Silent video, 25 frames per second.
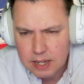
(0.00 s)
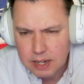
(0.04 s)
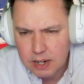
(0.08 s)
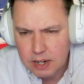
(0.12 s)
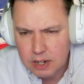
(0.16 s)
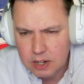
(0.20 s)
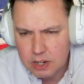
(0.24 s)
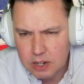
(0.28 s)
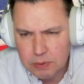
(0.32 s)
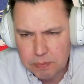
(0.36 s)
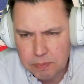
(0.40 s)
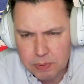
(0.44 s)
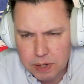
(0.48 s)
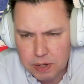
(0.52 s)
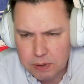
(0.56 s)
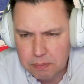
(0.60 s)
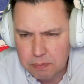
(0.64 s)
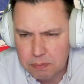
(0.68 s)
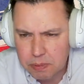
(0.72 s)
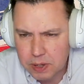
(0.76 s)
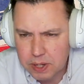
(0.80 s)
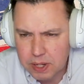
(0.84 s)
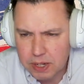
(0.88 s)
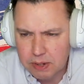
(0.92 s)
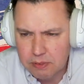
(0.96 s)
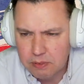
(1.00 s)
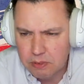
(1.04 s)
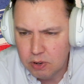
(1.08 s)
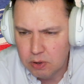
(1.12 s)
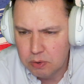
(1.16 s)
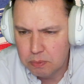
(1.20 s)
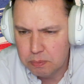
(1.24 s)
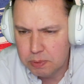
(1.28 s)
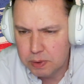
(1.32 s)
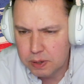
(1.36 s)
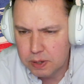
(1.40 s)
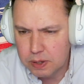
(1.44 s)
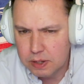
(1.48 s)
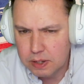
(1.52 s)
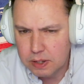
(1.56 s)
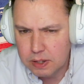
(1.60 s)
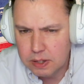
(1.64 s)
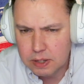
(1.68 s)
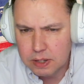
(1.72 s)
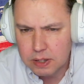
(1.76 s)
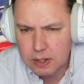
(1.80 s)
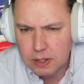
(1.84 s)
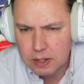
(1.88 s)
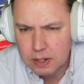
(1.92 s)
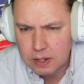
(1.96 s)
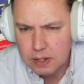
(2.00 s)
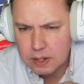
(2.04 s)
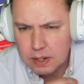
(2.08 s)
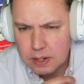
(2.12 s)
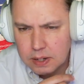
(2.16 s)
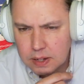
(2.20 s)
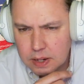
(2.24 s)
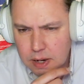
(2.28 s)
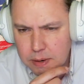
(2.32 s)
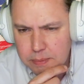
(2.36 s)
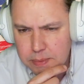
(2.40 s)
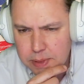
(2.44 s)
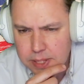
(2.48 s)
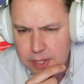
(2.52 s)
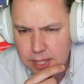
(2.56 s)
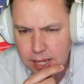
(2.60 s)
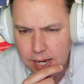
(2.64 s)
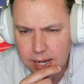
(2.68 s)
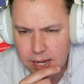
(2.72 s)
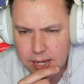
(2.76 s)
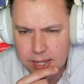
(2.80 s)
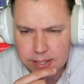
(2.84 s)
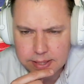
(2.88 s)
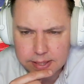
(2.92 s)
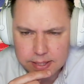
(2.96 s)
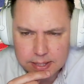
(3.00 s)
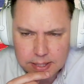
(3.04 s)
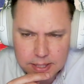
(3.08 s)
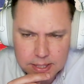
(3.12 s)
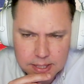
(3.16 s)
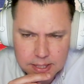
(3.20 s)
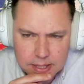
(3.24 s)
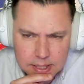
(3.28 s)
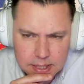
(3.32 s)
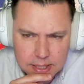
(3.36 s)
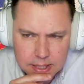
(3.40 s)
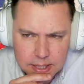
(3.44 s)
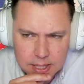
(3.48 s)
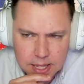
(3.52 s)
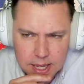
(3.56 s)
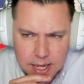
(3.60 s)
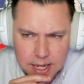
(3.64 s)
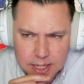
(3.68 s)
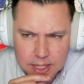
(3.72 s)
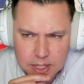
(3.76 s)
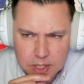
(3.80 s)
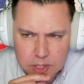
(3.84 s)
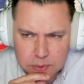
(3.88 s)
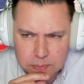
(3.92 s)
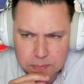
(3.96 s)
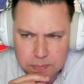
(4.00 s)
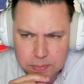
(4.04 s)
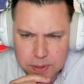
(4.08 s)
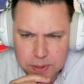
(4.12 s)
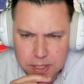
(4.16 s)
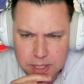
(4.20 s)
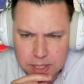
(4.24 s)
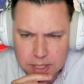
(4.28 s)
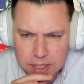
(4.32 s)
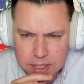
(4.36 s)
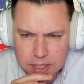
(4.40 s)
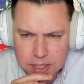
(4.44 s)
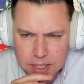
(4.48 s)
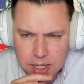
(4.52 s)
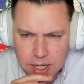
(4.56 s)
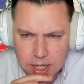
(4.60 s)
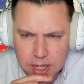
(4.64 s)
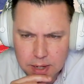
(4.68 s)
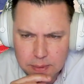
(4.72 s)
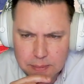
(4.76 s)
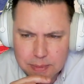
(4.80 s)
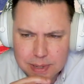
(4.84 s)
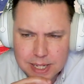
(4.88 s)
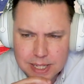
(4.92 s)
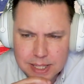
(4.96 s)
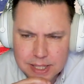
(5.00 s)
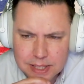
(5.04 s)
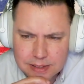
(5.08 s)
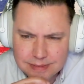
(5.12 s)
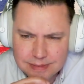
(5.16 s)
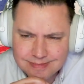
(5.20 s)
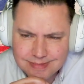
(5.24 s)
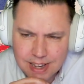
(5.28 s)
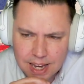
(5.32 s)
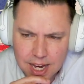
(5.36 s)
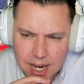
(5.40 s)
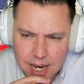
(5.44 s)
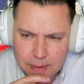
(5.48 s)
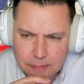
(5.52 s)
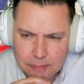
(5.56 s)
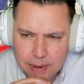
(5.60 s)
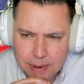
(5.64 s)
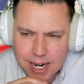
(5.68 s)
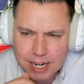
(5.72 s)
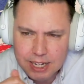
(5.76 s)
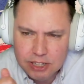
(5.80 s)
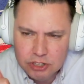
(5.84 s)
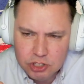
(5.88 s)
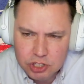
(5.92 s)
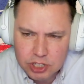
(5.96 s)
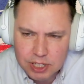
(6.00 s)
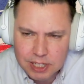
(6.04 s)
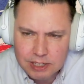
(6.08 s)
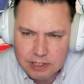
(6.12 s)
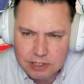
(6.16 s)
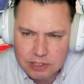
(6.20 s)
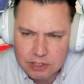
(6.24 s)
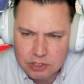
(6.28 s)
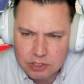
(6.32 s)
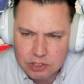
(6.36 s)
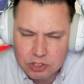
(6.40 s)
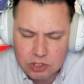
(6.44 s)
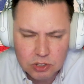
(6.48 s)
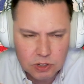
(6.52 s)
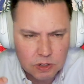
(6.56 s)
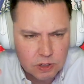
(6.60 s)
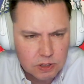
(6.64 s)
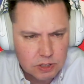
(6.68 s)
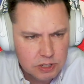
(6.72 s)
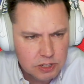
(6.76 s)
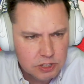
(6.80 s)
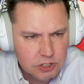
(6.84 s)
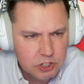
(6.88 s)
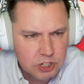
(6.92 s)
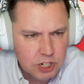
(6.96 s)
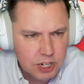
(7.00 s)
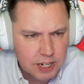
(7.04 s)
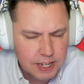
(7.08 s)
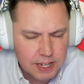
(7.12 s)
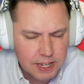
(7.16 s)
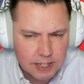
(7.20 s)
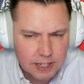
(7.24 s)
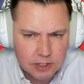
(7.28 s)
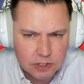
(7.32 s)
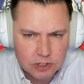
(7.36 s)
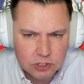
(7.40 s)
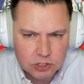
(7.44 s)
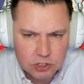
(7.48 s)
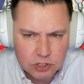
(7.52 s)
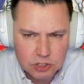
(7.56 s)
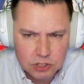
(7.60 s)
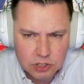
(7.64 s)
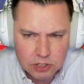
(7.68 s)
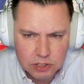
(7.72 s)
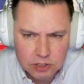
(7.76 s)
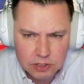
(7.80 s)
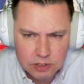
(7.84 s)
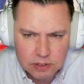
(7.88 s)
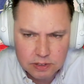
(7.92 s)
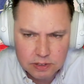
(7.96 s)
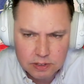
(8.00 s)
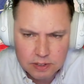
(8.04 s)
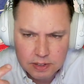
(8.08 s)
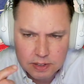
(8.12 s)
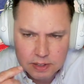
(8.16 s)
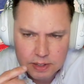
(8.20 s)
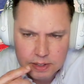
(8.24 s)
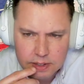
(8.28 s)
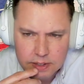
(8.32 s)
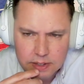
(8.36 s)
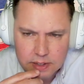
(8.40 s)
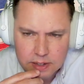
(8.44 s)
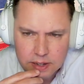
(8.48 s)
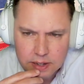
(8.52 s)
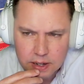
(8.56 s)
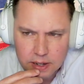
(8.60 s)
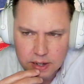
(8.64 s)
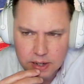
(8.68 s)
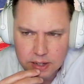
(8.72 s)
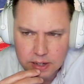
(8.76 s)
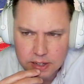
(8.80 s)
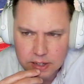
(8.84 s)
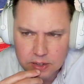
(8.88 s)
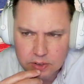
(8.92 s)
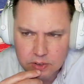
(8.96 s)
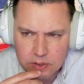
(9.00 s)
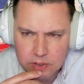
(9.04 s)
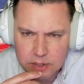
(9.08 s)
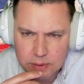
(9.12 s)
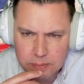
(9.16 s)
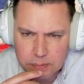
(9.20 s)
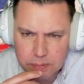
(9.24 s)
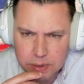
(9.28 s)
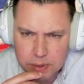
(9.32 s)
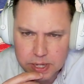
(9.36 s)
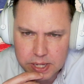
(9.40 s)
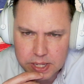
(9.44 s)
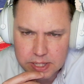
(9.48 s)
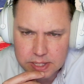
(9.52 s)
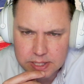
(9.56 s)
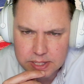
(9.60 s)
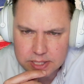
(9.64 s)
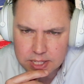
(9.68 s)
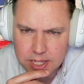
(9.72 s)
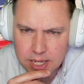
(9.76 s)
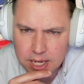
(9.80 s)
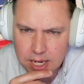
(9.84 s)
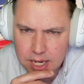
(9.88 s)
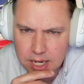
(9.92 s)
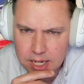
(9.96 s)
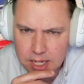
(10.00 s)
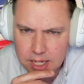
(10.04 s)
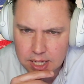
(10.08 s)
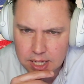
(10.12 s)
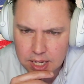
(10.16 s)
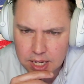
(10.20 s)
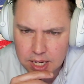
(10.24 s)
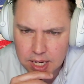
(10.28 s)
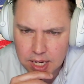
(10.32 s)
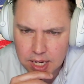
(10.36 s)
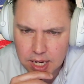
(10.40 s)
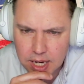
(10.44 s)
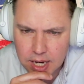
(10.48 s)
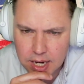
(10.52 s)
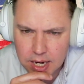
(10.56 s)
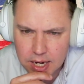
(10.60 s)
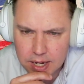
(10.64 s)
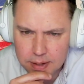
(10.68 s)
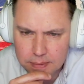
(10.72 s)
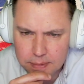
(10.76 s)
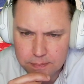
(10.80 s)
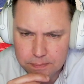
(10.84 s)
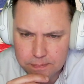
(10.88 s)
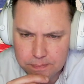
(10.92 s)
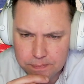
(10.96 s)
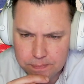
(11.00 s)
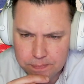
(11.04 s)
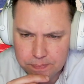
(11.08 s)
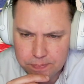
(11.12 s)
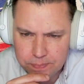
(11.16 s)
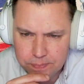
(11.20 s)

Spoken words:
I could be completely wrong, but I mean that could be. I mean, yeah, mac and cheese looks good. Your chicken looks good. You got your beans there. I'm